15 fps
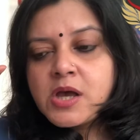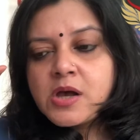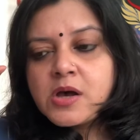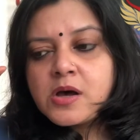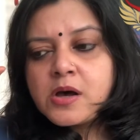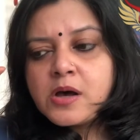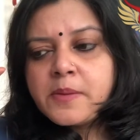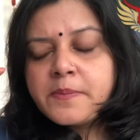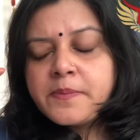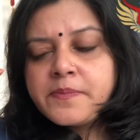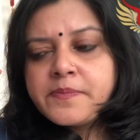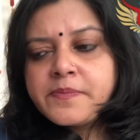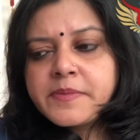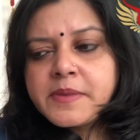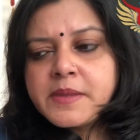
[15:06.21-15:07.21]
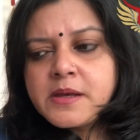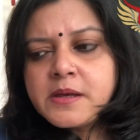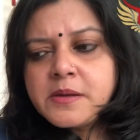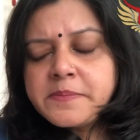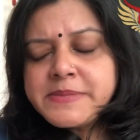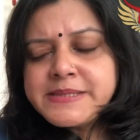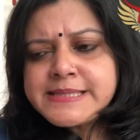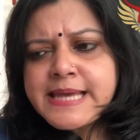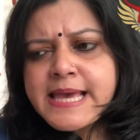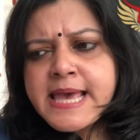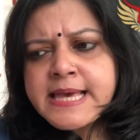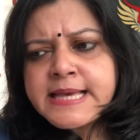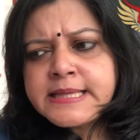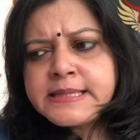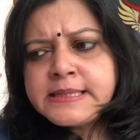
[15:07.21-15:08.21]
"Mr.
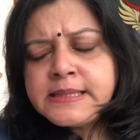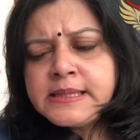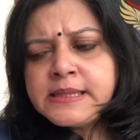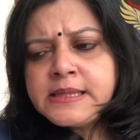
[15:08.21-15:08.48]
Egil,